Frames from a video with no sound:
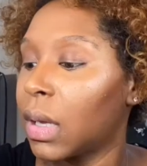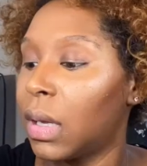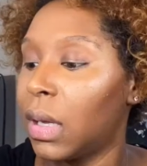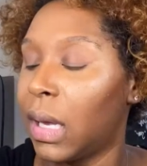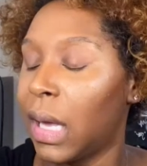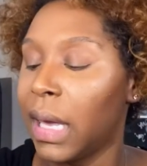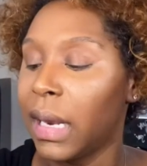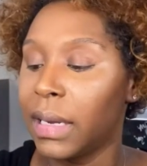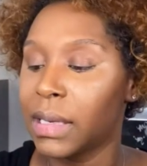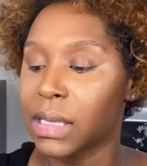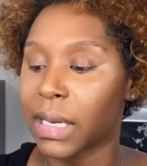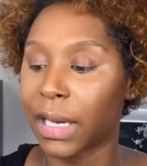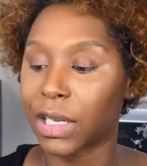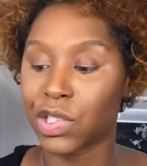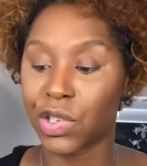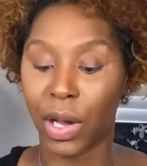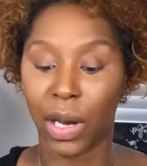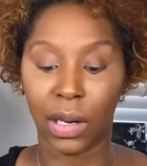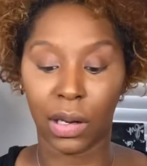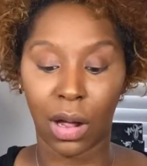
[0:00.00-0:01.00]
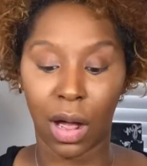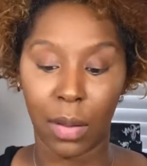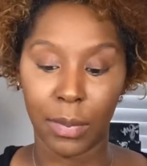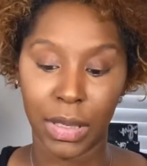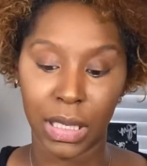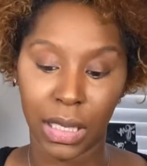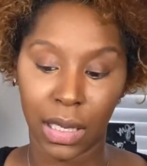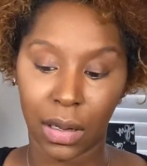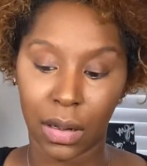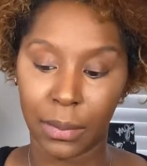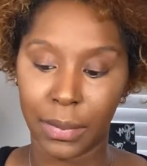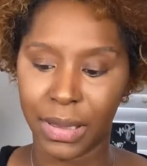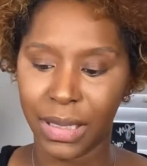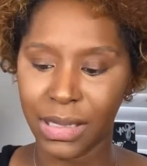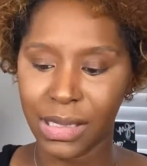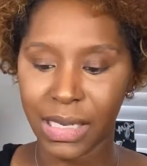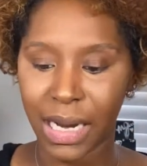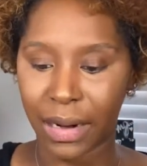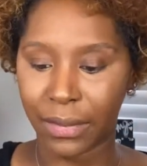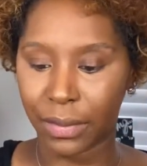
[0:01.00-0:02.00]
Annie's like trying to calm me down, but
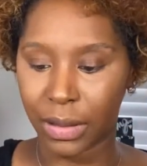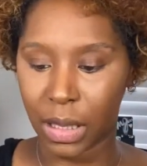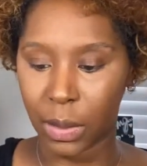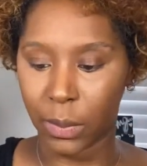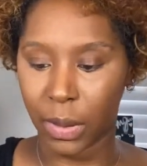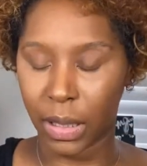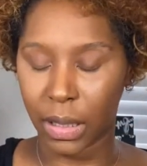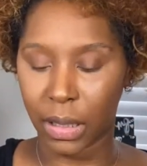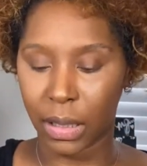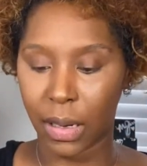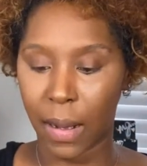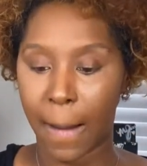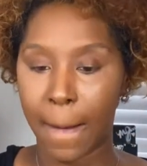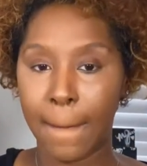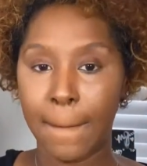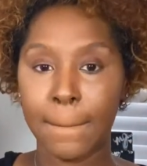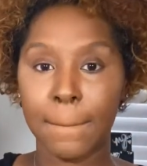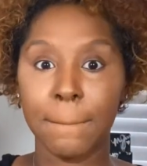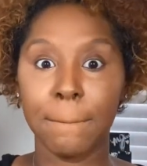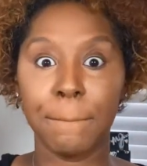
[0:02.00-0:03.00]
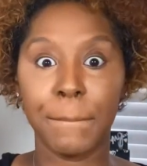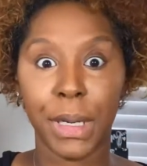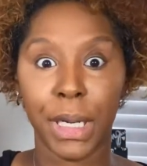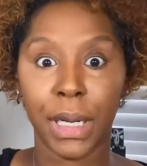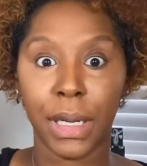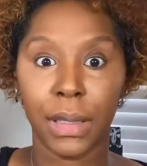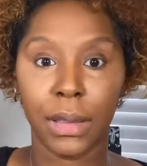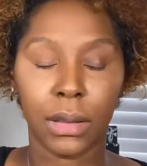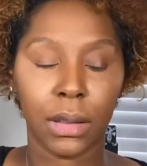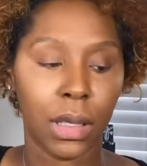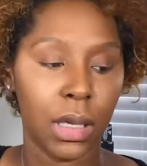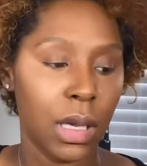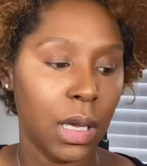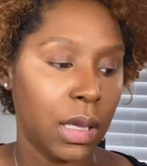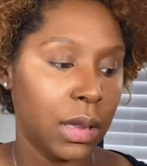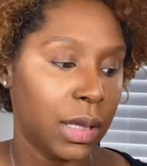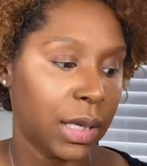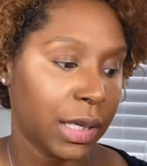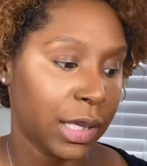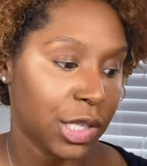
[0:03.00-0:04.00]
it's not really working. But
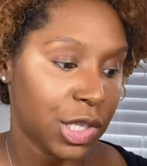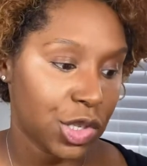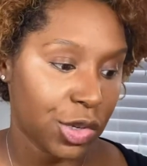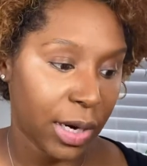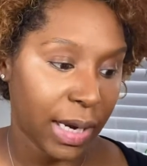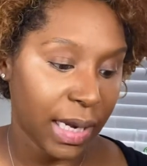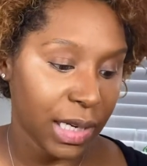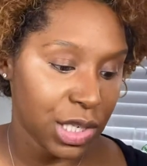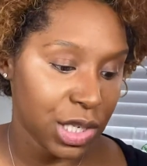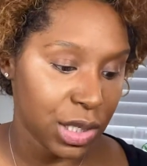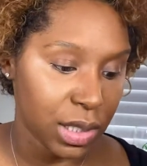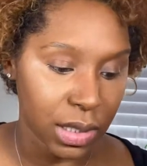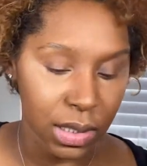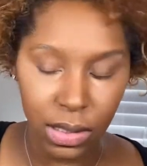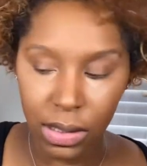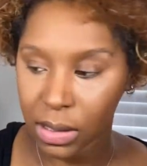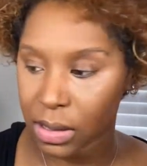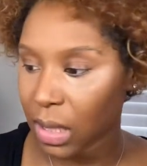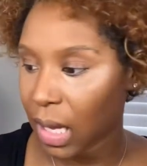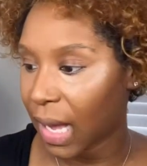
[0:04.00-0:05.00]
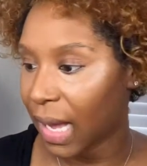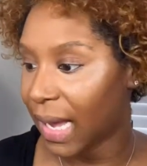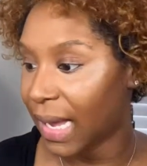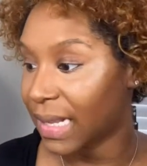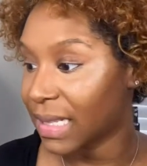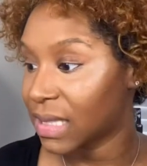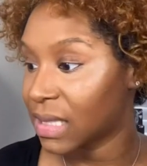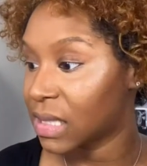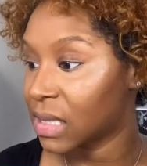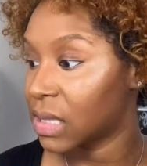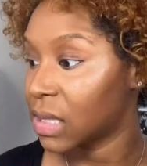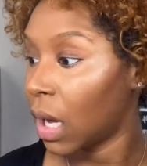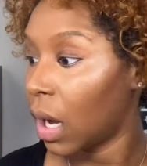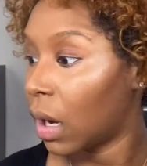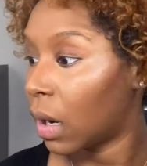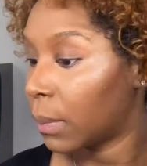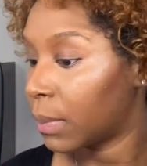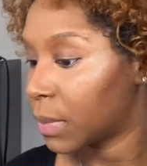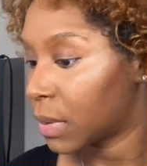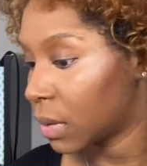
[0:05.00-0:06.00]
the contractions had
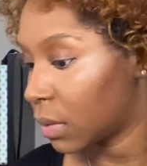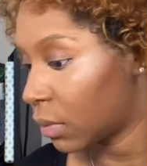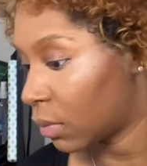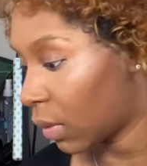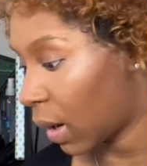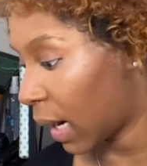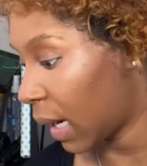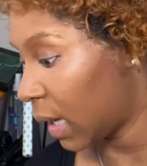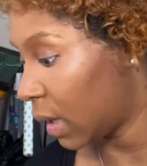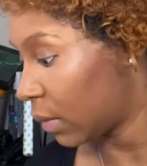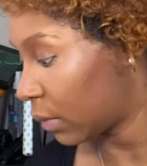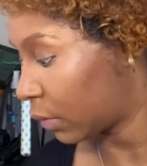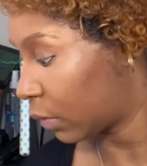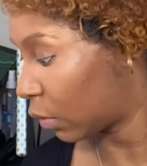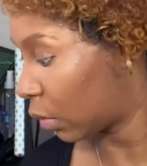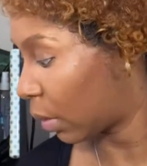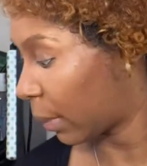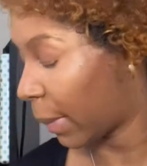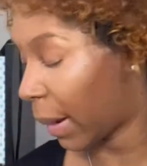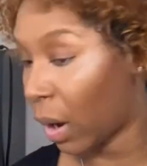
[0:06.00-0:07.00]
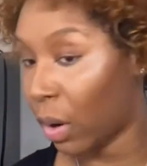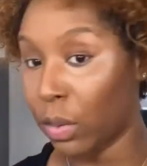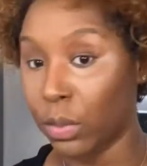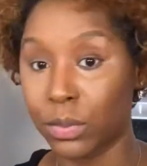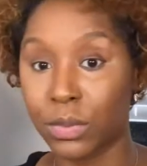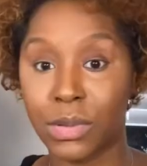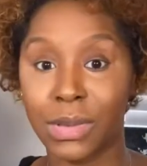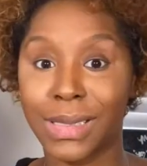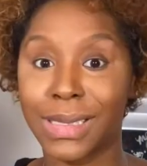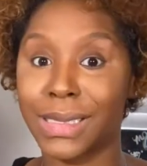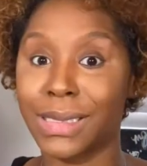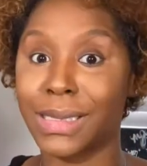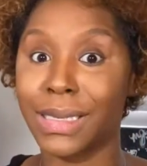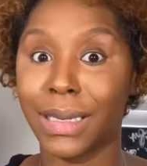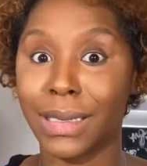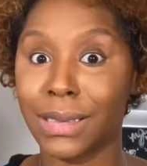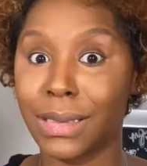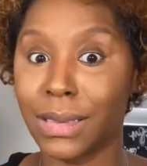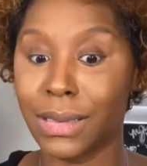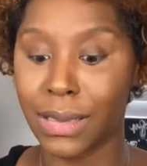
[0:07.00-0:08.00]
stopped, right? For about
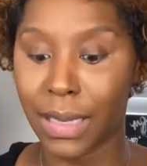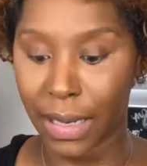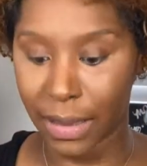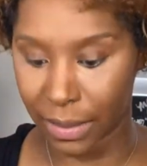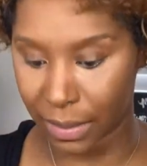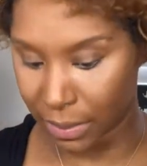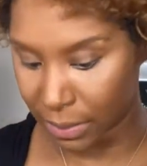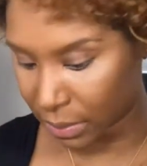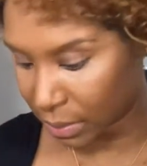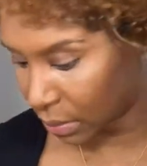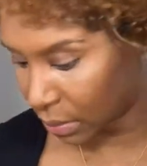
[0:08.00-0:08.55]
60 seconds.